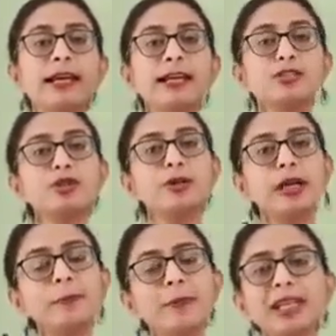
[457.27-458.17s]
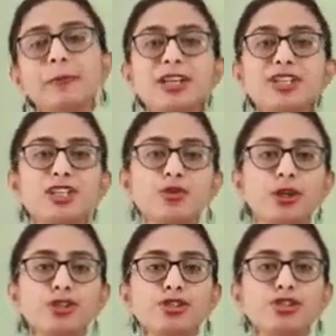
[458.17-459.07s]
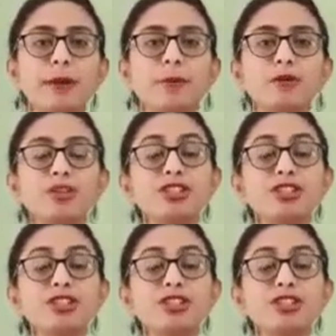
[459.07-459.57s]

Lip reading: So in many patients what used to happen was,